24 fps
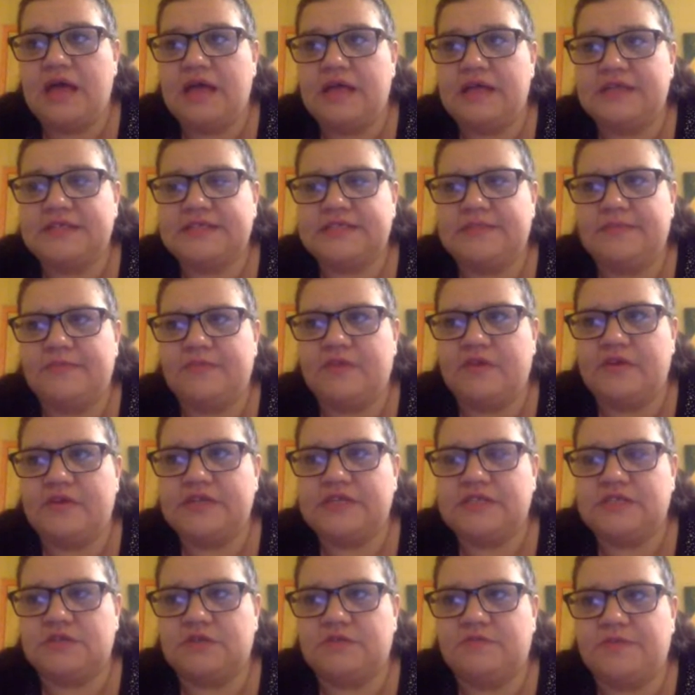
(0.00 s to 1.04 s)
some
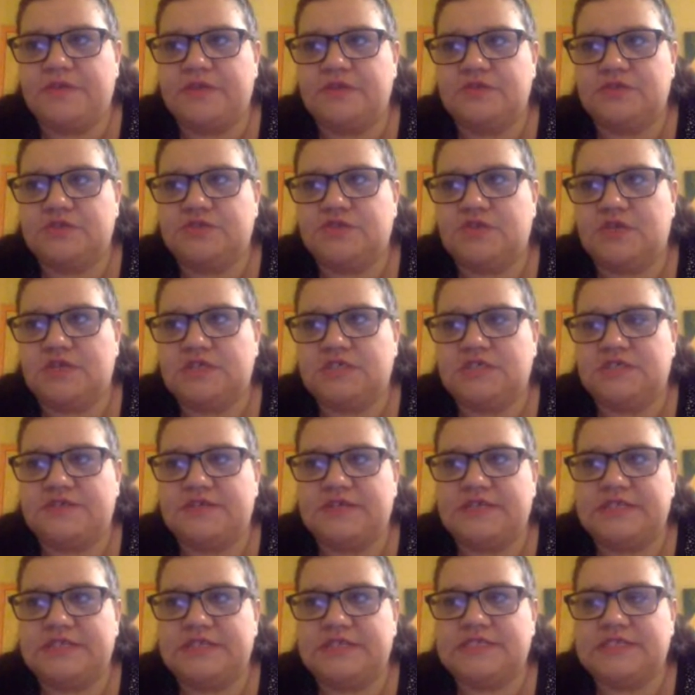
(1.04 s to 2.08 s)
very sort of
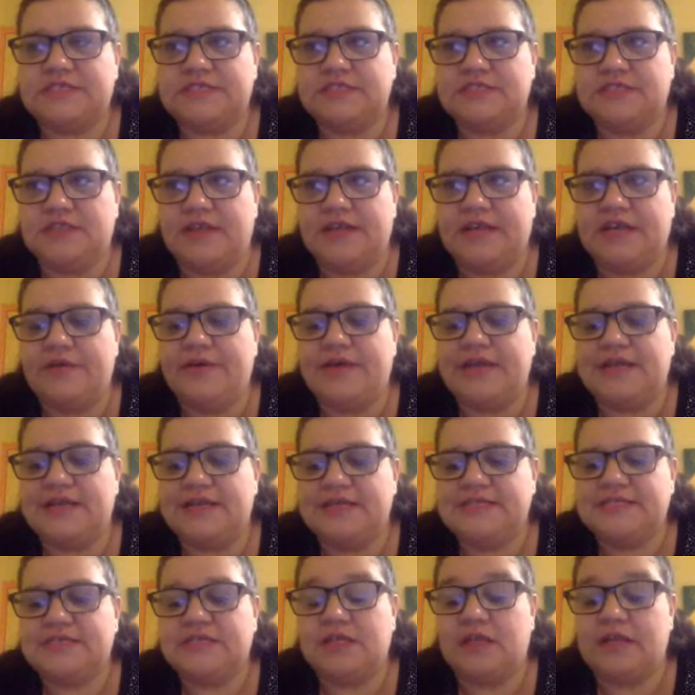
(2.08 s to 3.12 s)
post-structuralist and
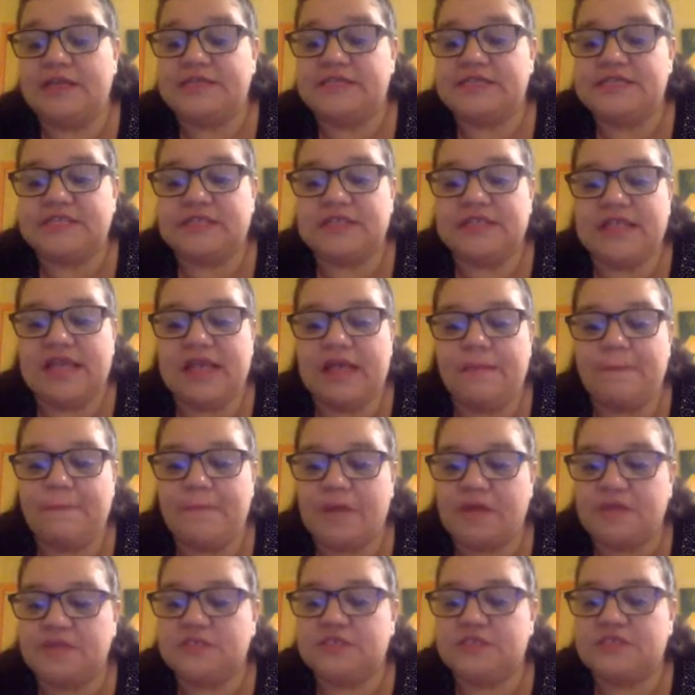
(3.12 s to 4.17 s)
psychoanalytical ideas, and
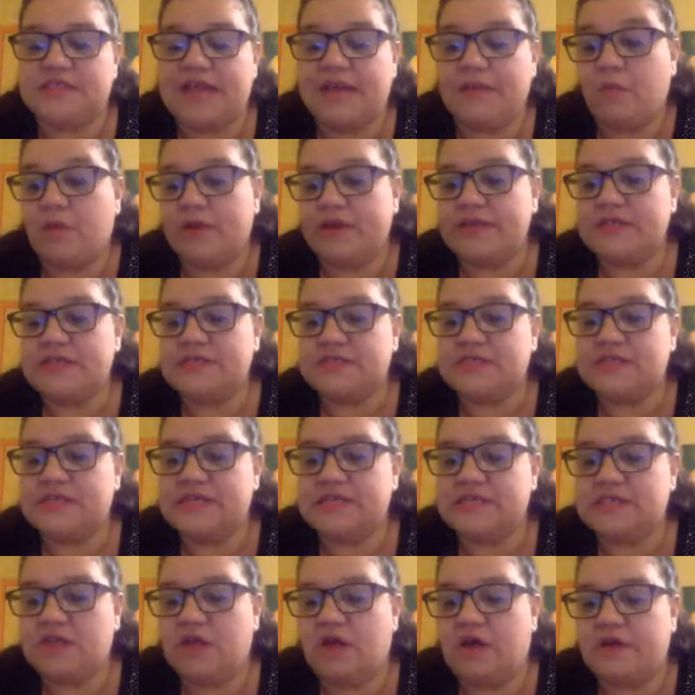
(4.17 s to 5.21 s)
that one
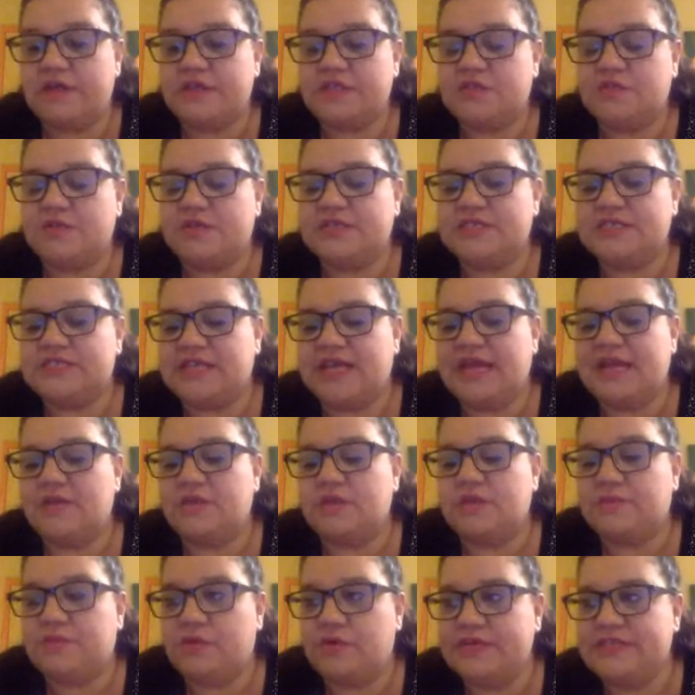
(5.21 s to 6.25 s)
is harder to understand.
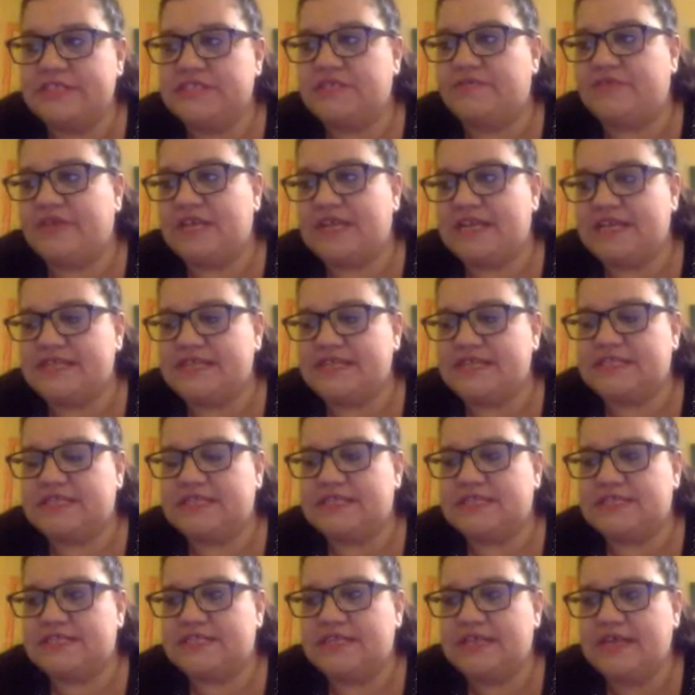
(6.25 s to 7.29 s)
And the point of it is
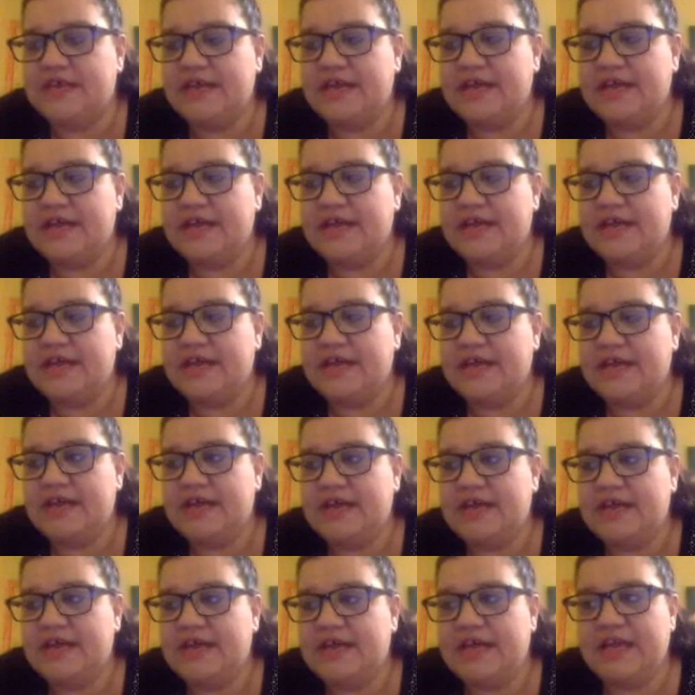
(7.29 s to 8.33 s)
that
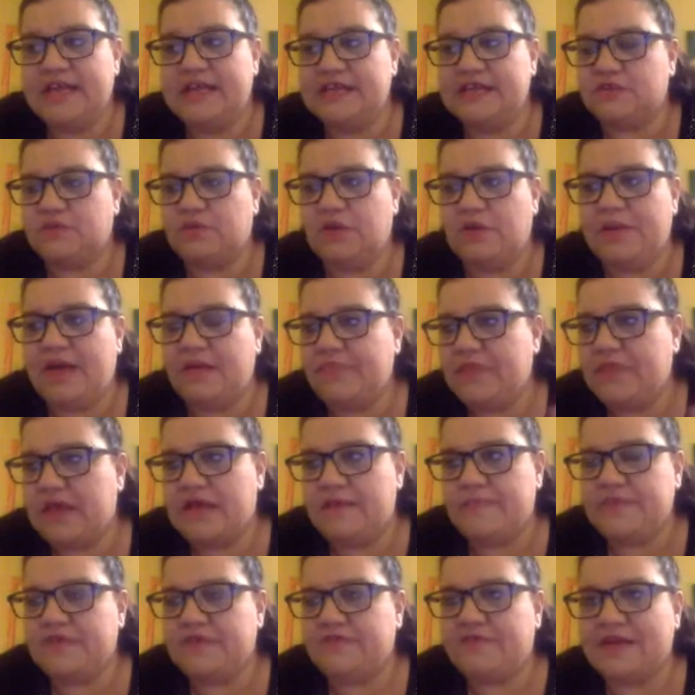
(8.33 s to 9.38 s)
it is all
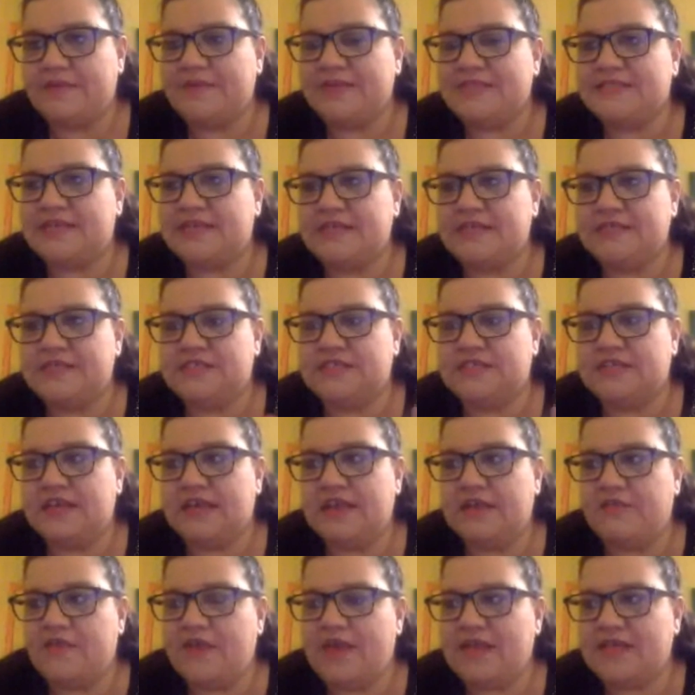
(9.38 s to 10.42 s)
about a
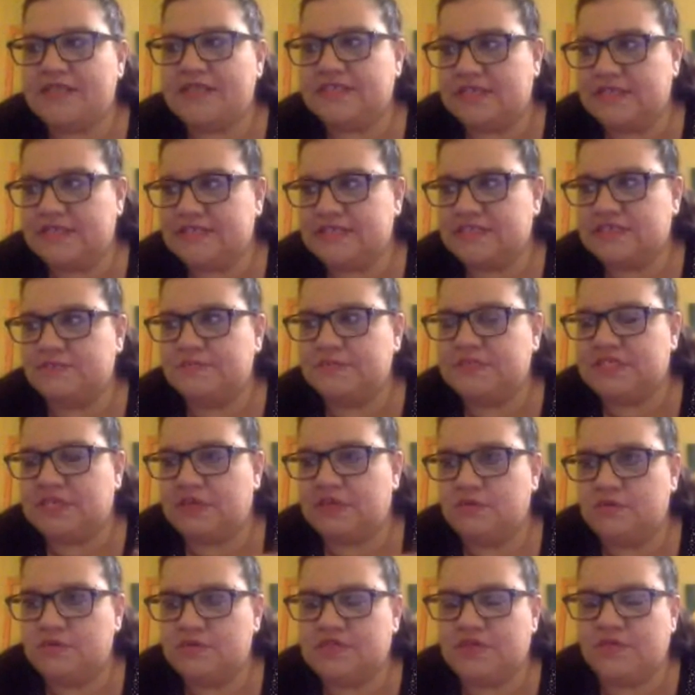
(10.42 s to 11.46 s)
fragmentation and
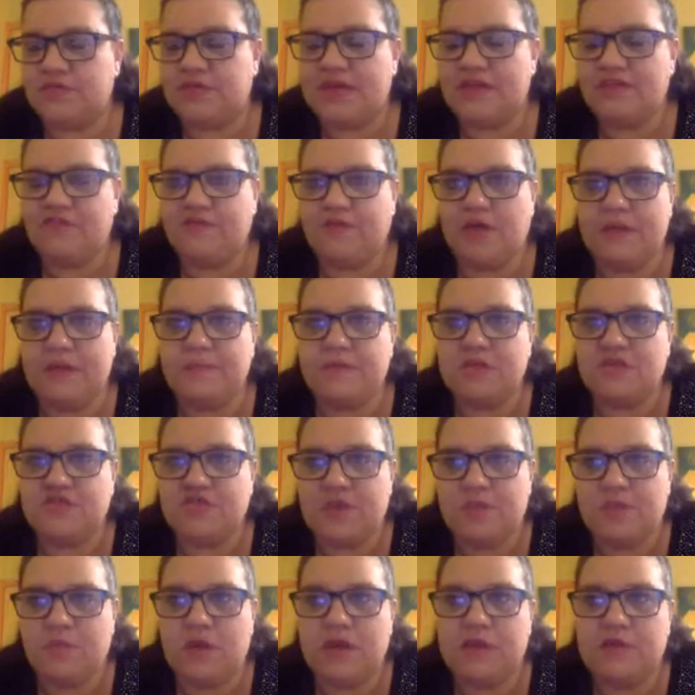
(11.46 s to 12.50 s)
irrationalism. So
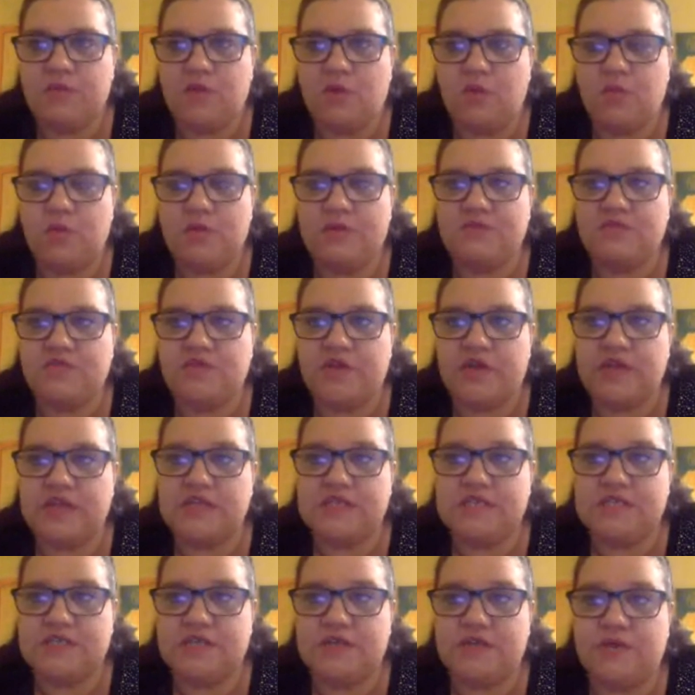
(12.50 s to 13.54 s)
that's fine. But generally,
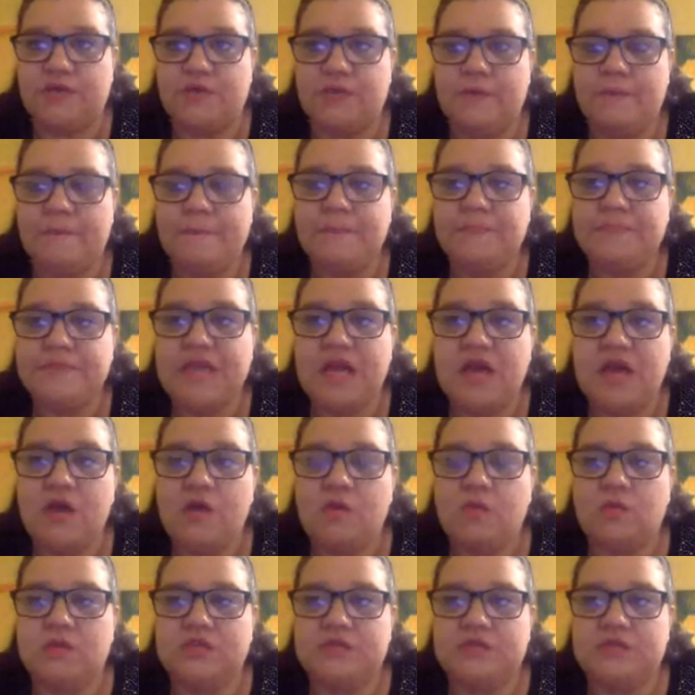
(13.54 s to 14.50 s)
what we've tried to do